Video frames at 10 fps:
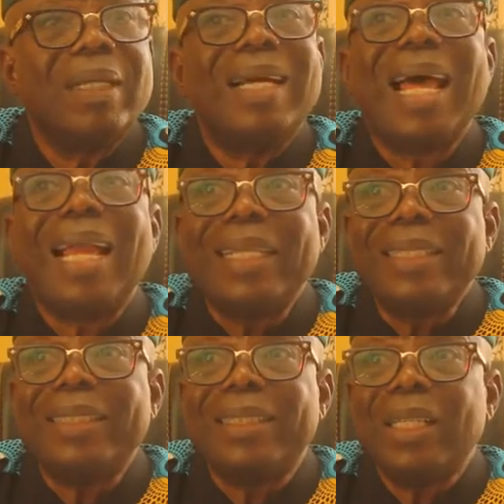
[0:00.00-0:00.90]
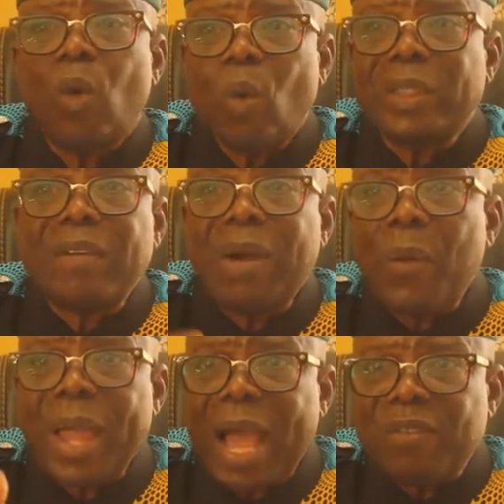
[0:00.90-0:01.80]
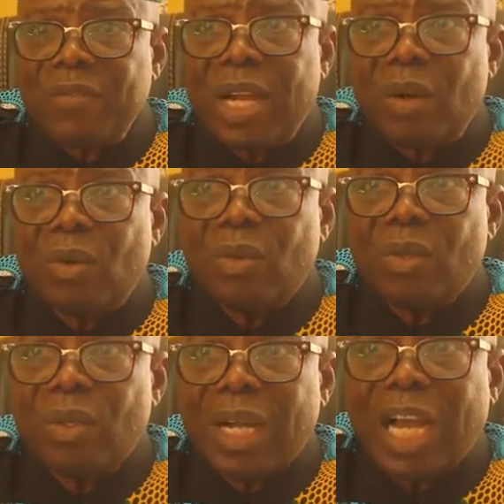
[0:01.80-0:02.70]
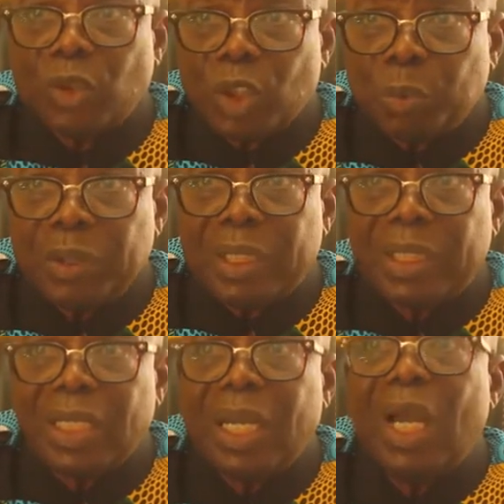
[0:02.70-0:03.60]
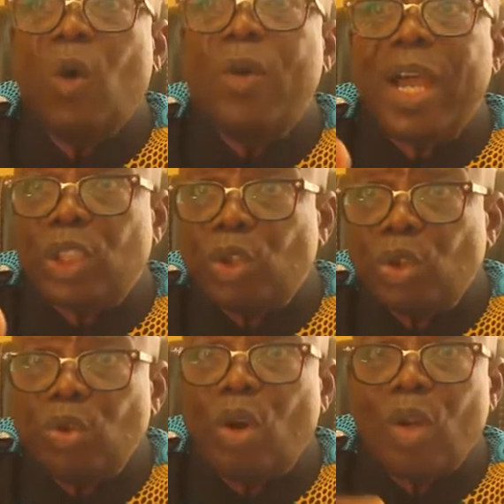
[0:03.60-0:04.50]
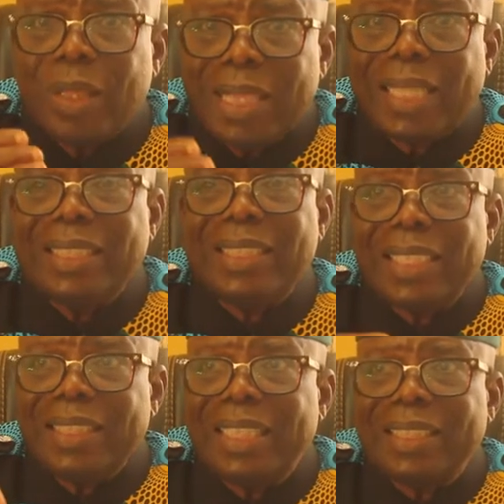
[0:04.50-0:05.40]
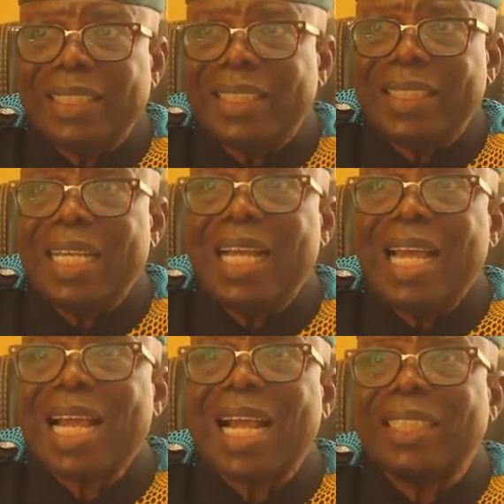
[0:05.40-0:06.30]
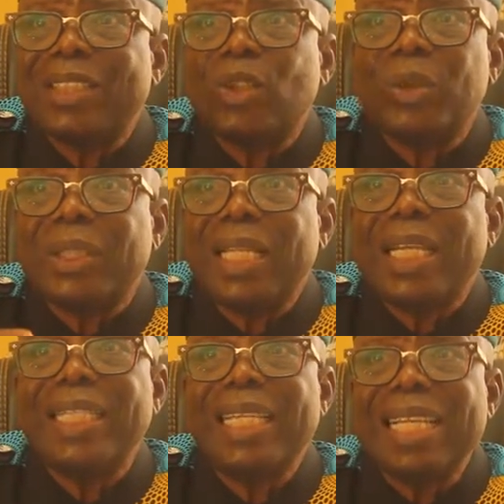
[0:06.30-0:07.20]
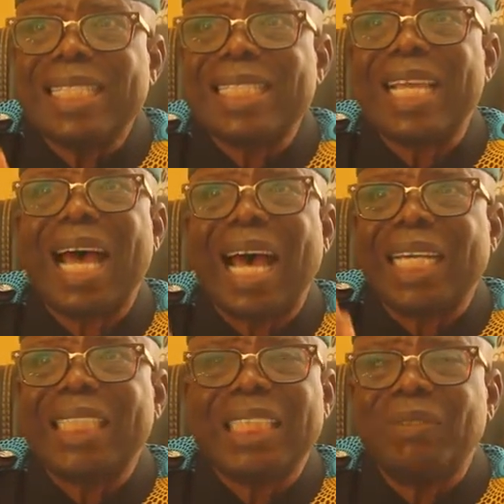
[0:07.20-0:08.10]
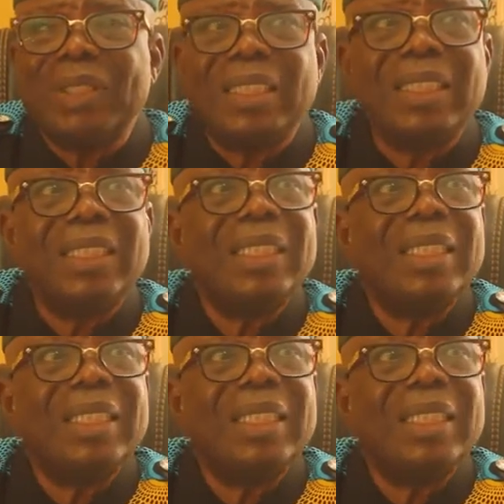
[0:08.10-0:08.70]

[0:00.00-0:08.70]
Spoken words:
At least whatever we have now, as we speak, we are sure that this agency can sustain its activity